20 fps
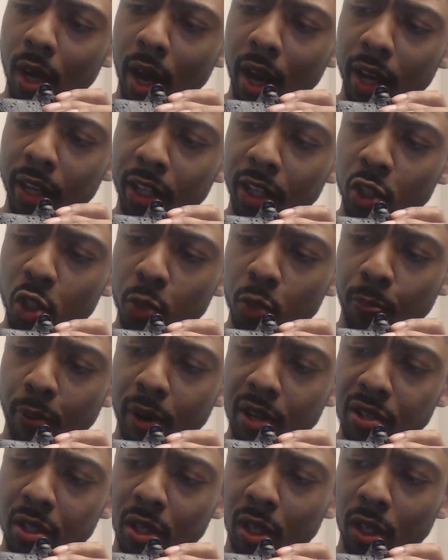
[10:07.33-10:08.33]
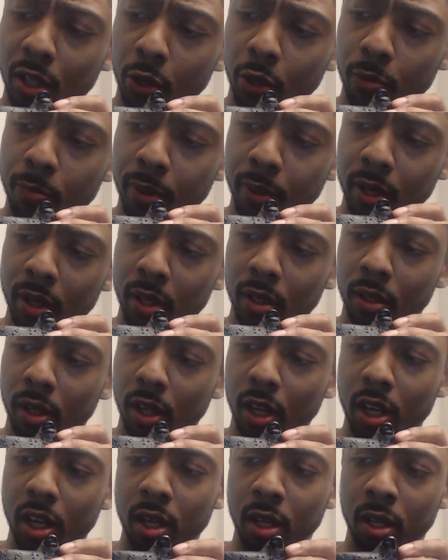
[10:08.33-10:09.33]
I can just press it a little bit
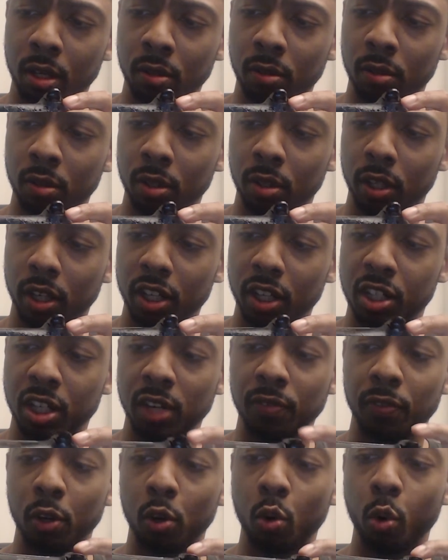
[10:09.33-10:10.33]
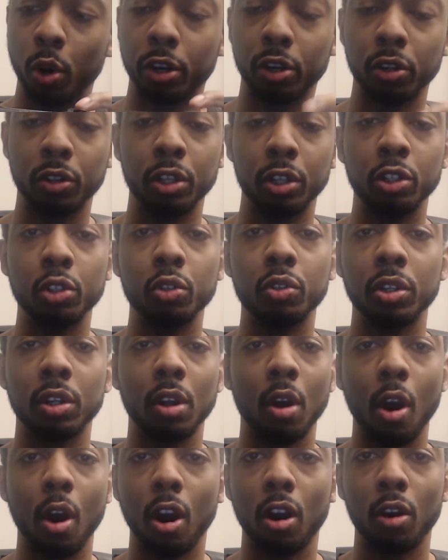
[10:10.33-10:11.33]
and it's even quicker than using
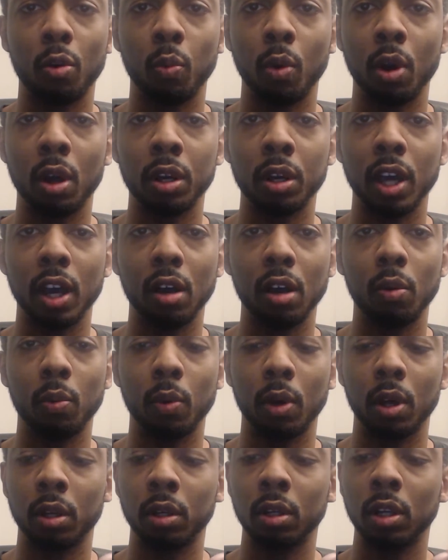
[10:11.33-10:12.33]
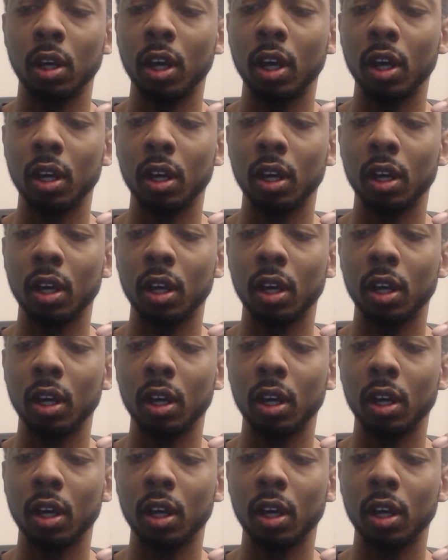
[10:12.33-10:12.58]
the R1, L1.